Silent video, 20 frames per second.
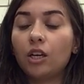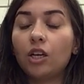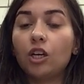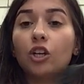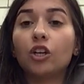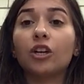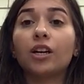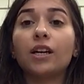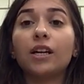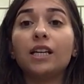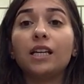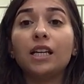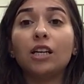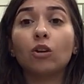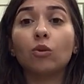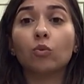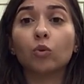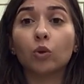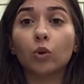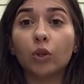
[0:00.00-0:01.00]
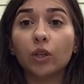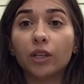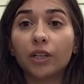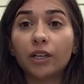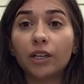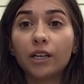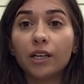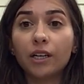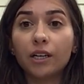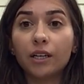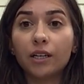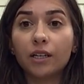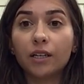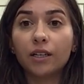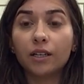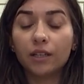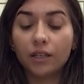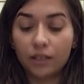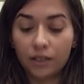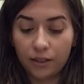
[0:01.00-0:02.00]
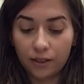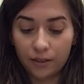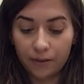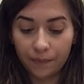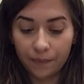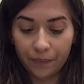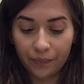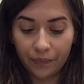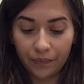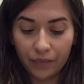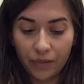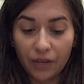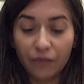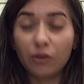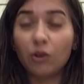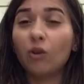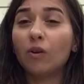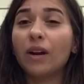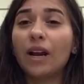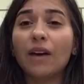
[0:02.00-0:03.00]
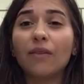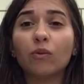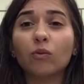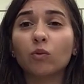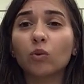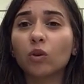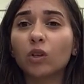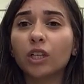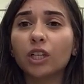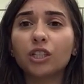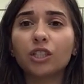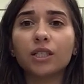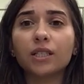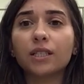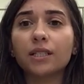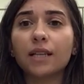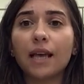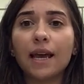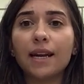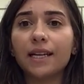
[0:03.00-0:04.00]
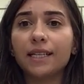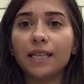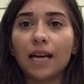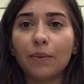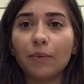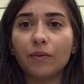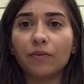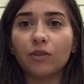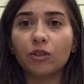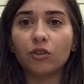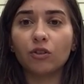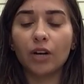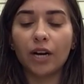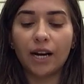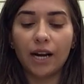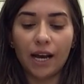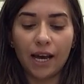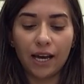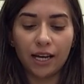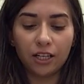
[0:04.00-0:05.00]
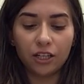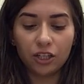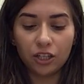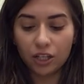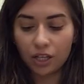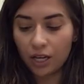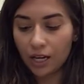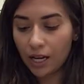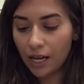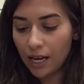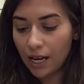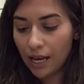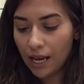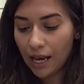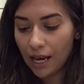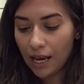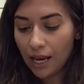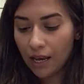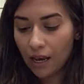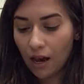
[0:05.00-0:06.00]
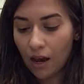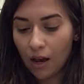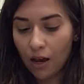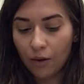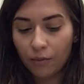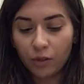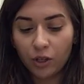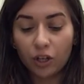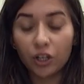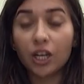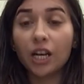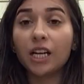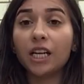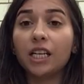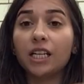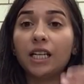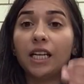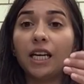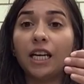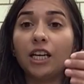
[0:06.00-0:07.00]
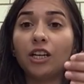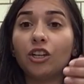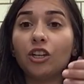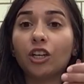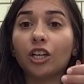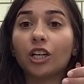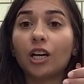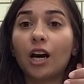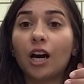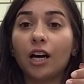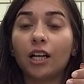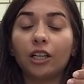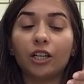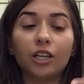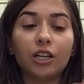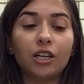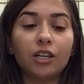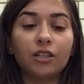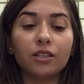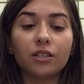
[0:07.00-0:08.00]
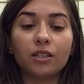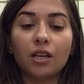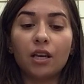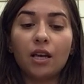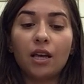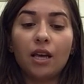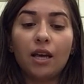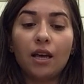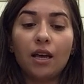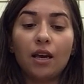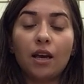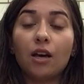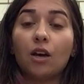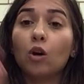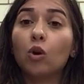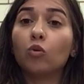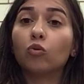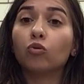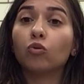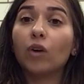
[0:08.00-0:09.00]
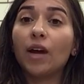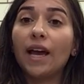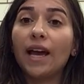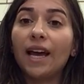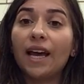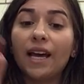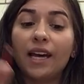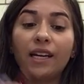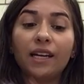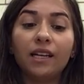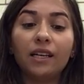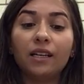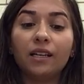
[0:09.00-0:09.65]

You're going to need a ruler. If you don't have a ruler, just any type of straight edge. You're going to need your colors, red,